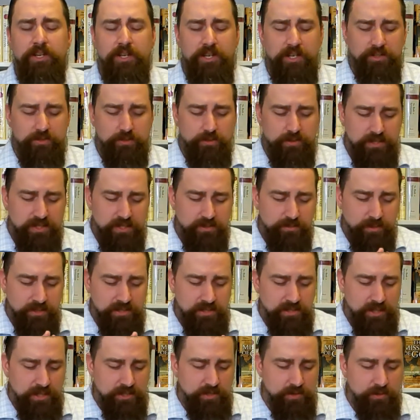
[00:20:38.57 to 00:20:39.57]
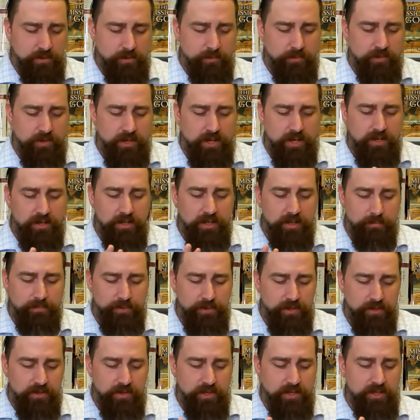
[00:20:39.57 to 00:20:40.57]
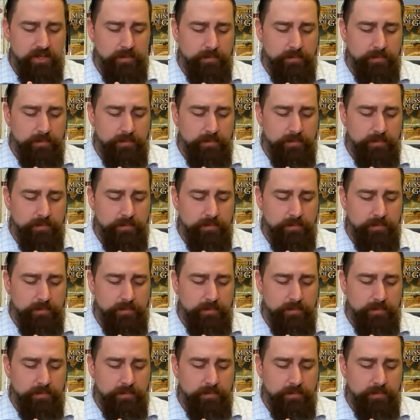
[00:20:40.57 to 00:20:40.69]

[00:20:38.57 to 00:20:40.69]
So he says, well, sexual immorality, impurity and